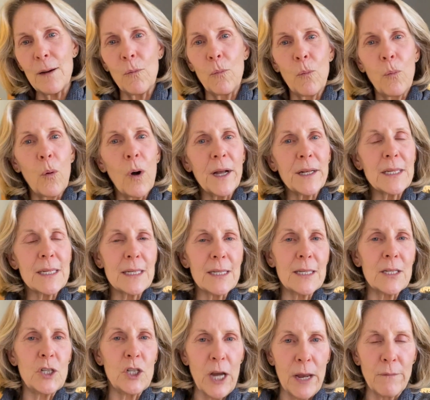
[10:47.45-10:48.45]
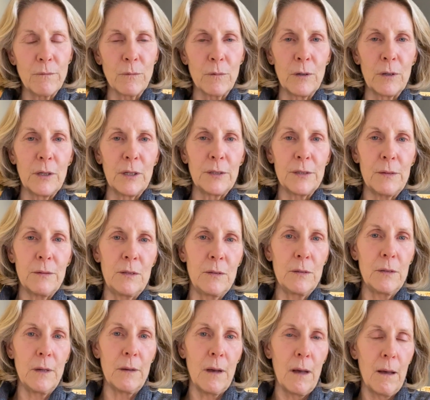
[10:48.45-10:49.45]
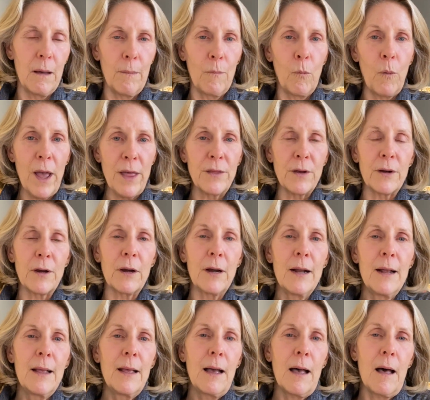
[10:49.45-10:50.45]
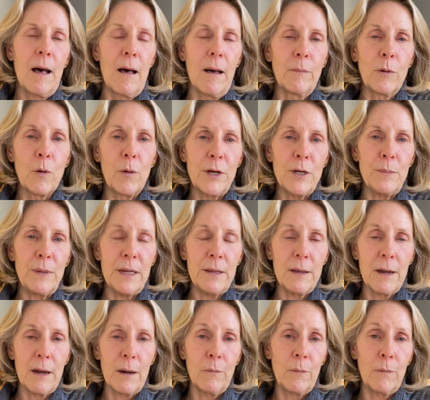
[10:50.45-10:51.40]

What's the general weather going to be there?